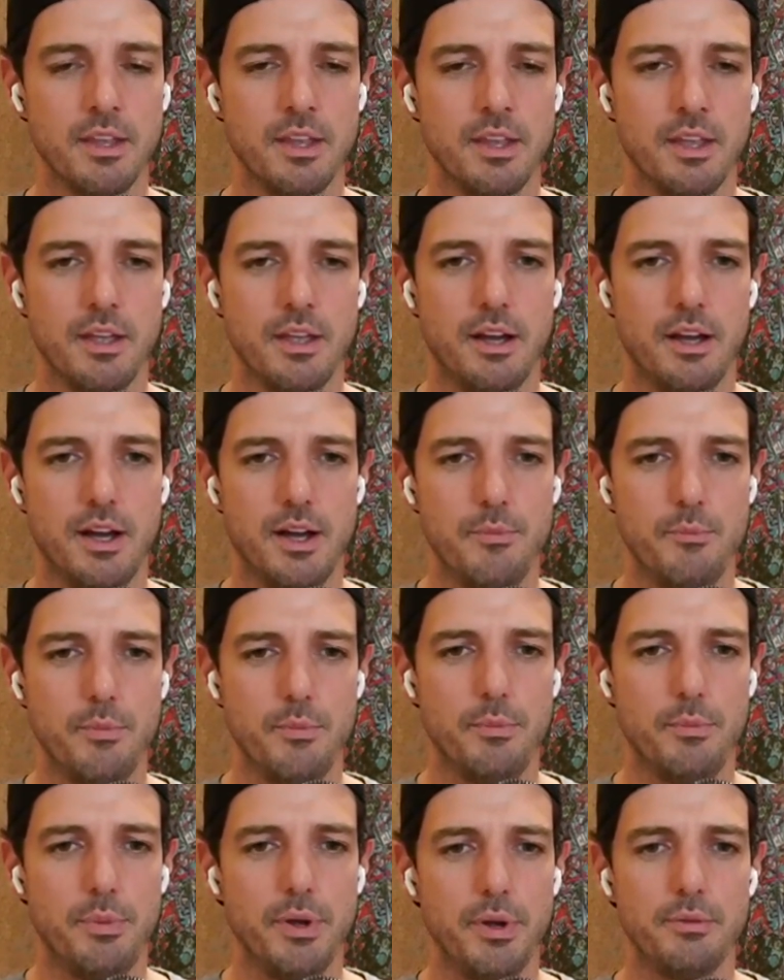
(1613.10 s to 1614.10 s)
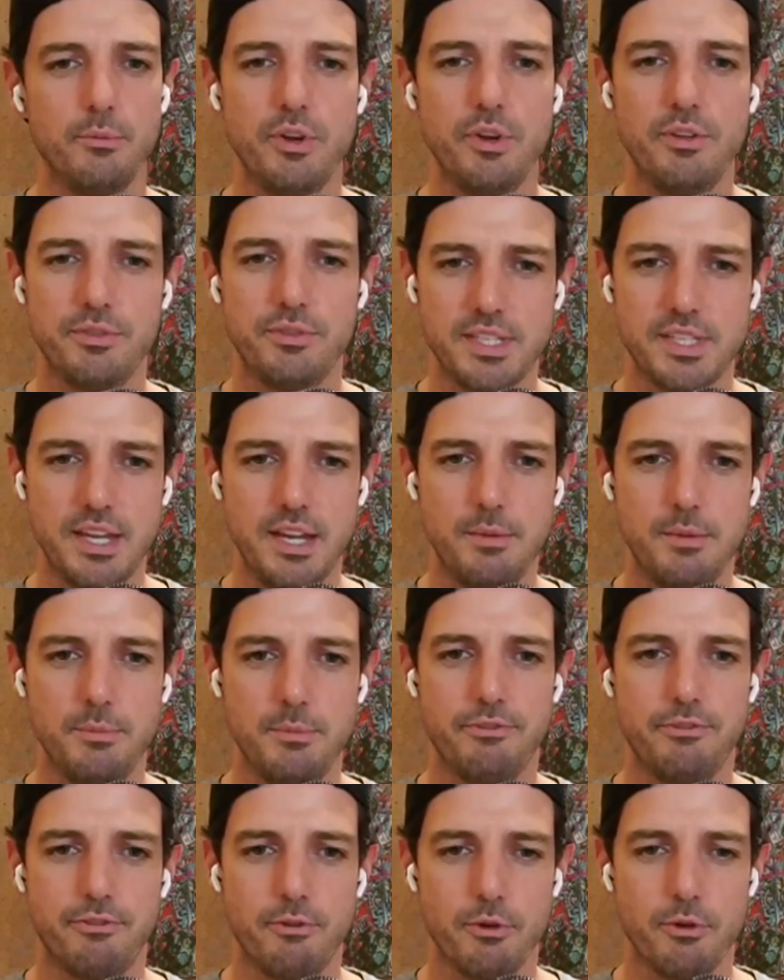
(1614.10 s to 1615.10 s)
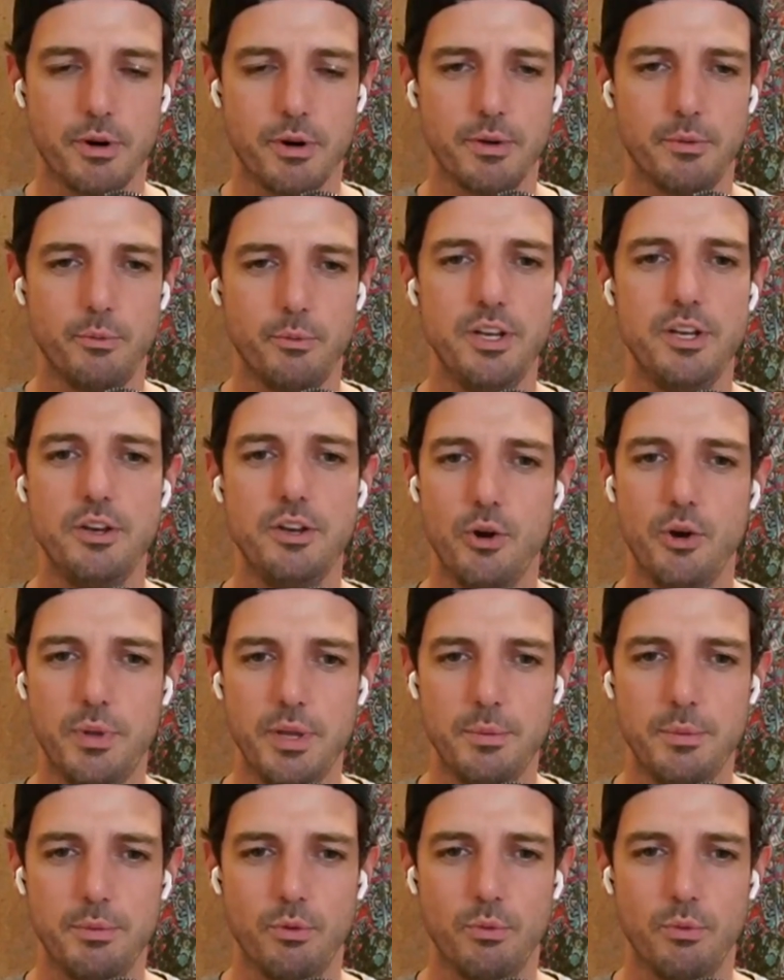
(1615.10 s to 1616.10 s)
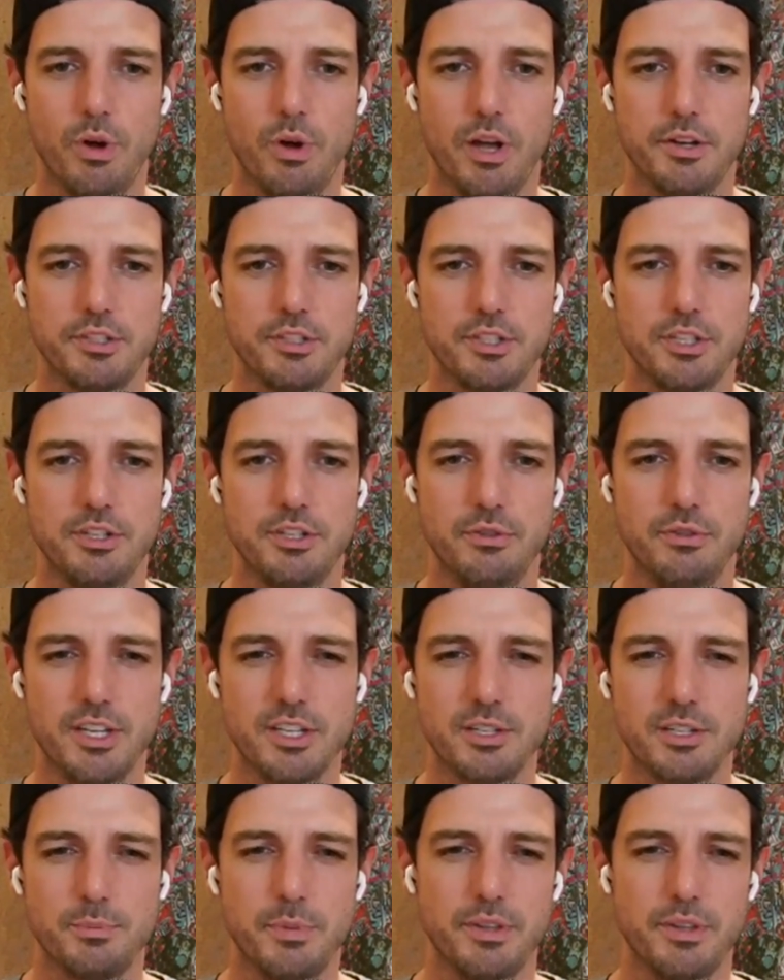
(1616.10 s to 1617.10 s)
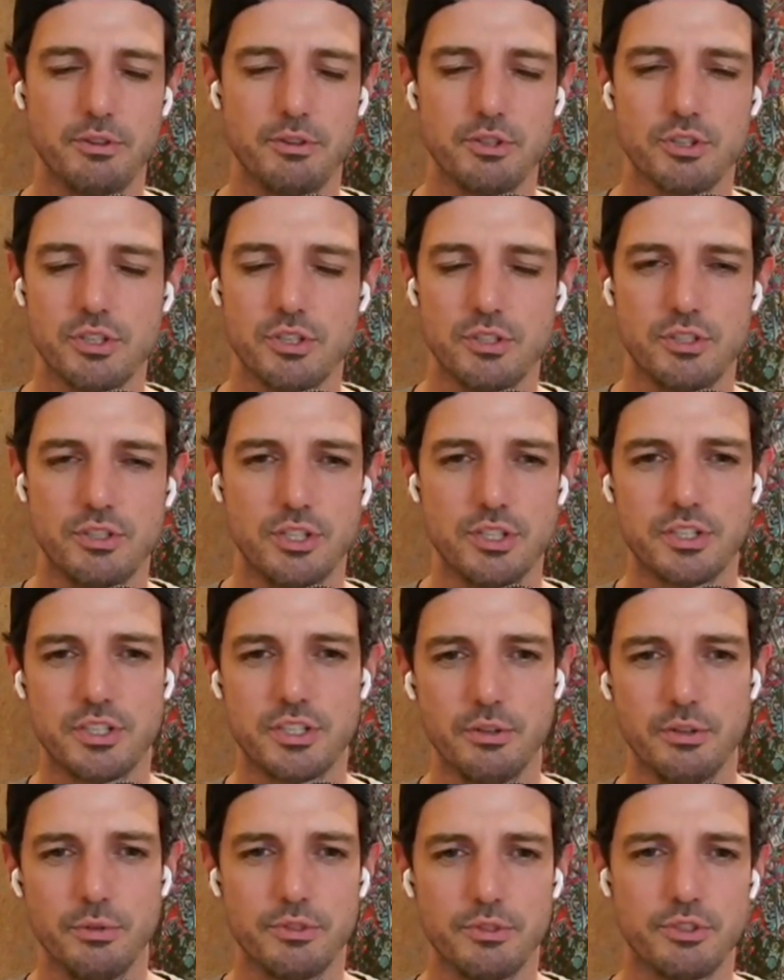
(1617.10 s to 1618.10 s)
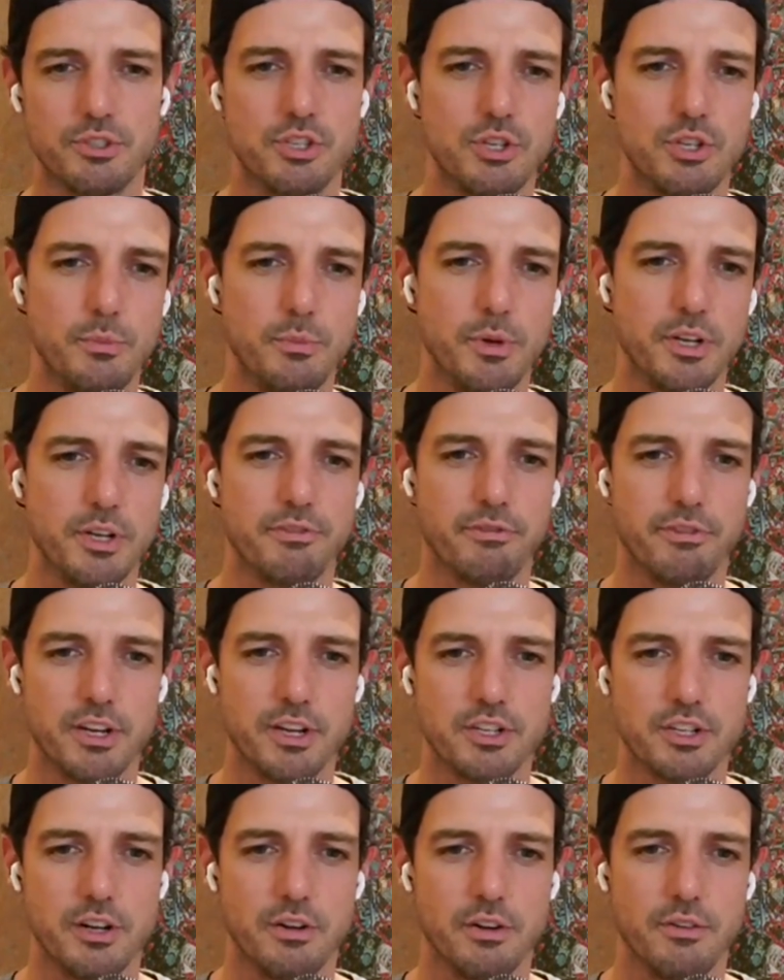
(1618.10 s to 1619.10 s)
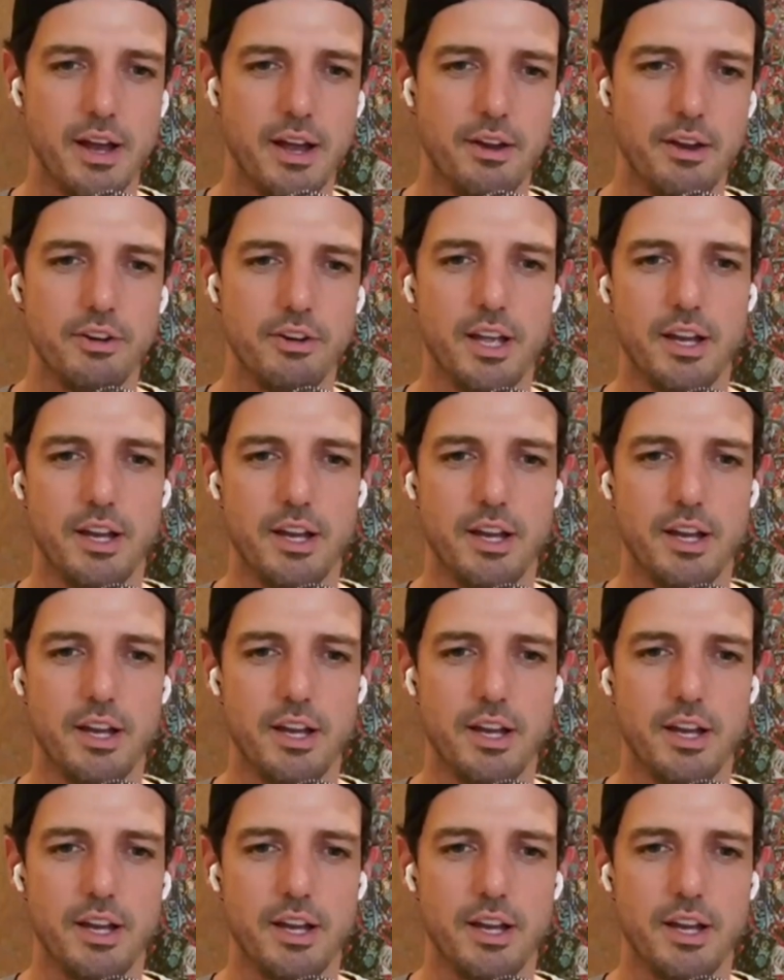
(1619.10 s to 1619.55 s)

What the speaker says: But we've seen it before. We know people want to do this, but there's just still too much friction around, or not enough